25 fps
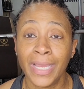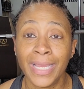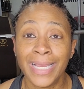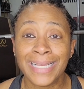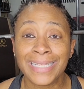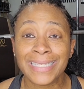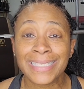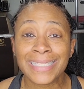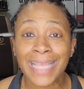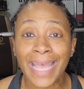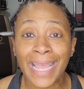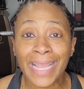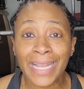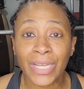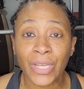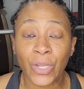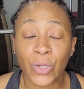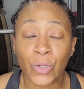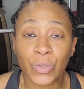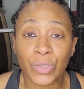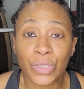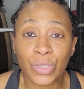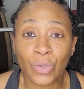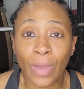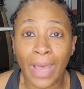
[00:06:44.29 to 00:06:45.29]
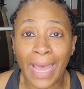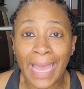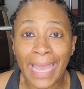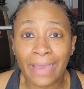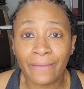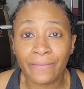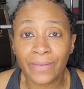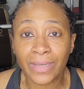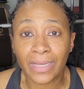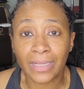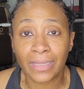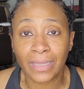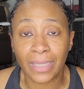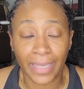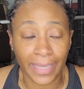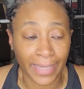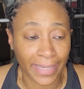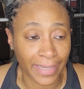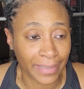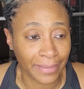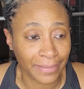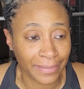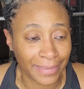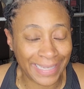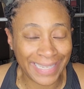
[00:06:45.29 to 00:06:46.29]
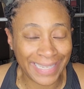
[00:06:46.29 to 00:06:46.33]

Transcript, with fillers: Side note, so I have a client.